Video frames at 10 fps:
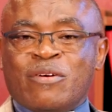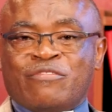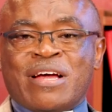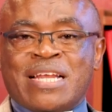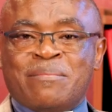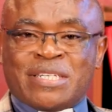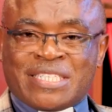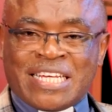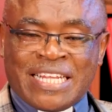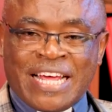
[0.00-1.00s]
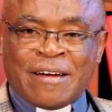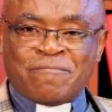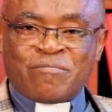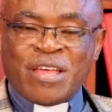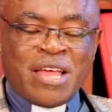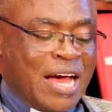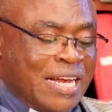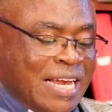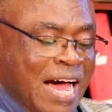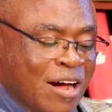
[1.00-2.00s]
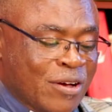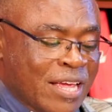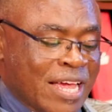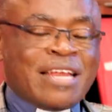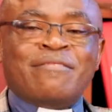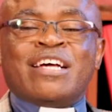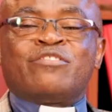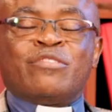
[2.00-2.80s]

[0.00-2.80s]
find the message there. And now here in verse